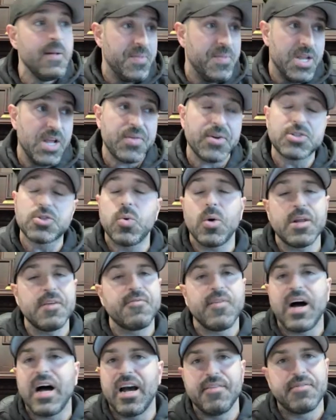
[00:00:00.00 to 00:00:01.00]
The other
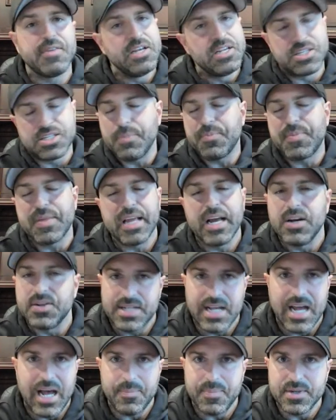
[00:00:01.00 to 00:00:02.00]
25, something
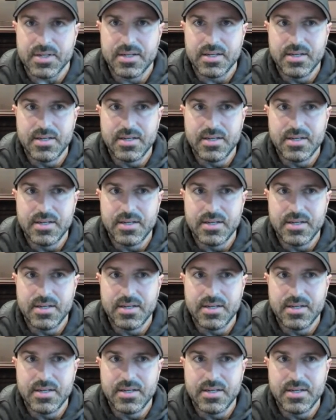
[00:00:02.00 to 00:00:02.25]
else happened.